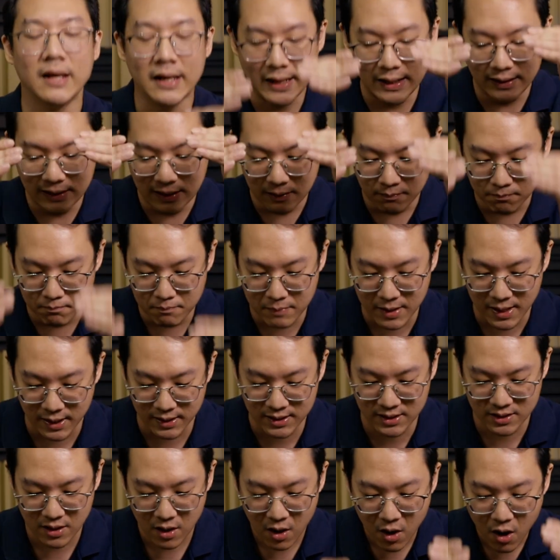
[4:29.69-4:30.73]
in the
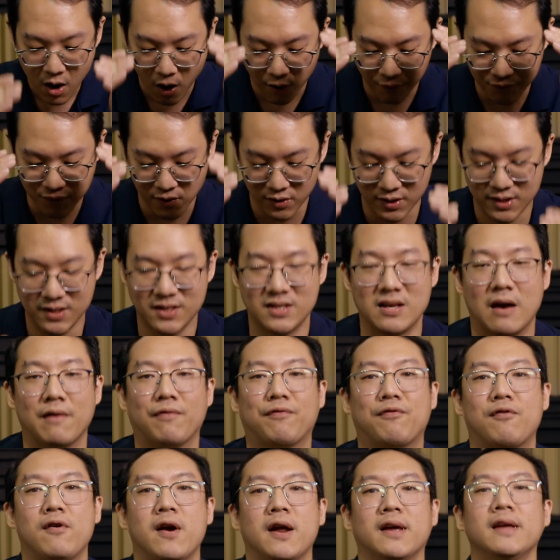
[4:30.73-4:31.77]
midst of your
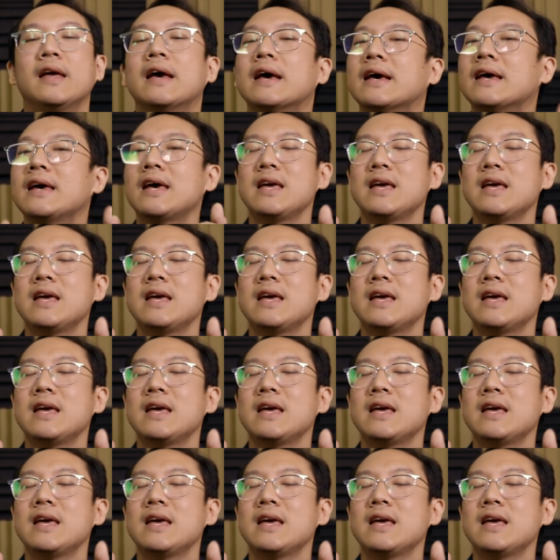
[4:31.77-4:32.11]
suffering,